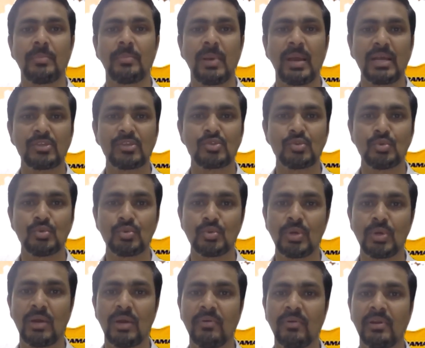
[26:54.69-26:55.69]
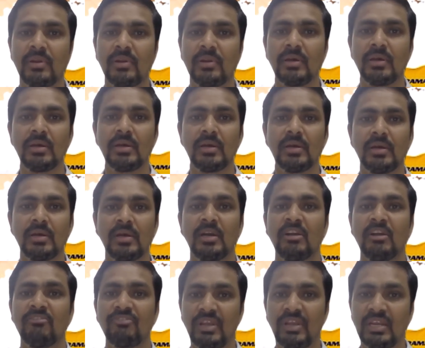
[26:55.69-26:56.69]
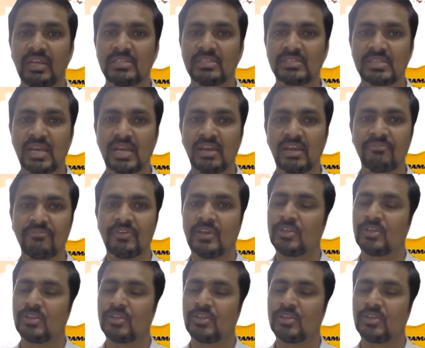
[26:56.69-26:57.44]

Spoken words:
Basu through our field staff.